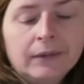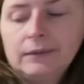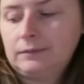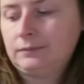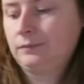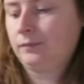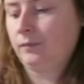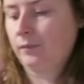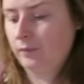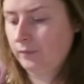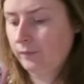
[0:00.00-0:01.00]

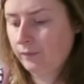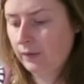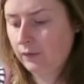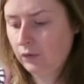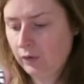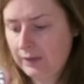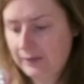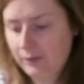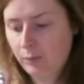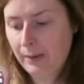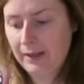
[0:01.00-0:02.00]
I've got these
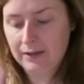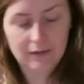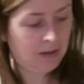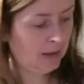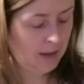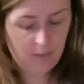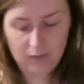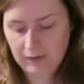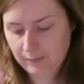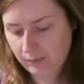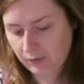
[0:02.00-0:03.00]
little pins that came with
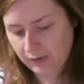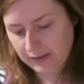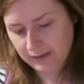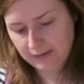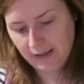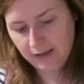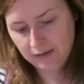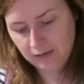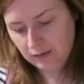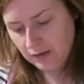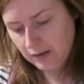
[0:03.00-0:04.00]
this blocking
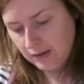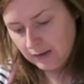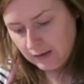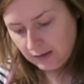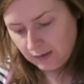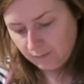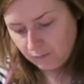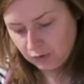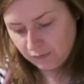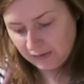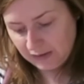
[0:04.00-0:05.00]
set,
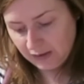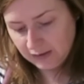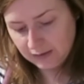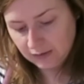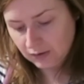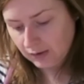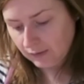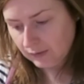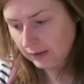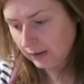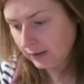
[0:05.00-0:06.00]
which are really nice actually. They're
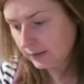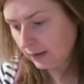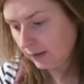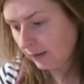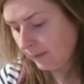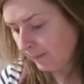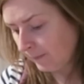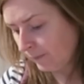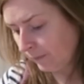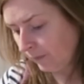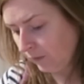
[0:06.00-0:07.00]
really nice and
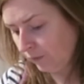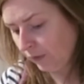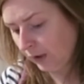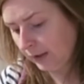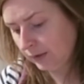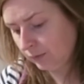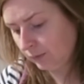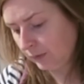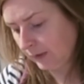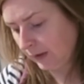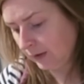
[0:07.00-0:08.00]
fine
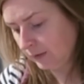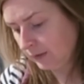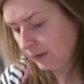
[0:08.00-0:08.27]
also.